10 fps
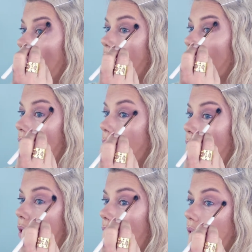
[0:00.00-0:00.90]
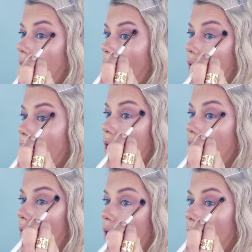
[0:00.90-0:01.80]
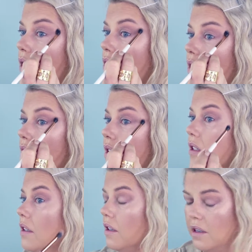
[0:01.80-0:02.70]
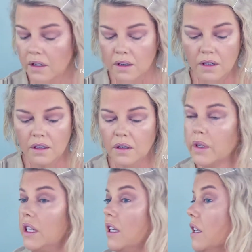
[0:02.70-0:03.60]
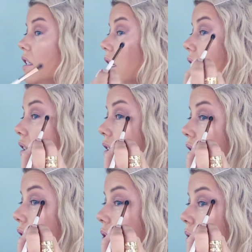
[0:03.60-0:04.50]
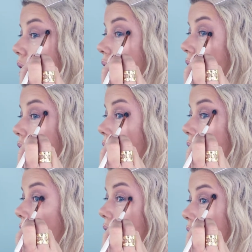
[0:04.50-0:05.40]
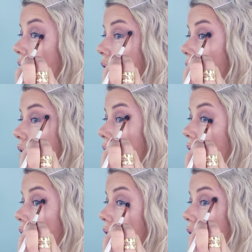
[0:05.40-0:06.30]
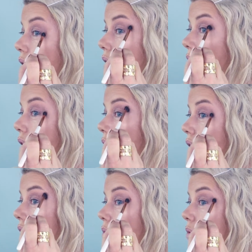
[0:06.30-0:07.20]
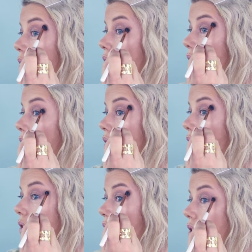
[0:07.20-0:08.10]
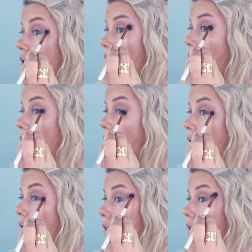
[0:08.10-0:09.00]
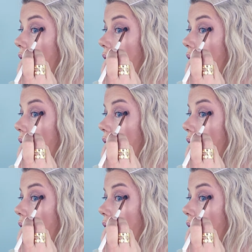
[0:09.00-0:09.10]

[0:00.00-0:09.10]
edge of that brown there, circular motions. When you get to the outside corner here, you're going inwards just to blend that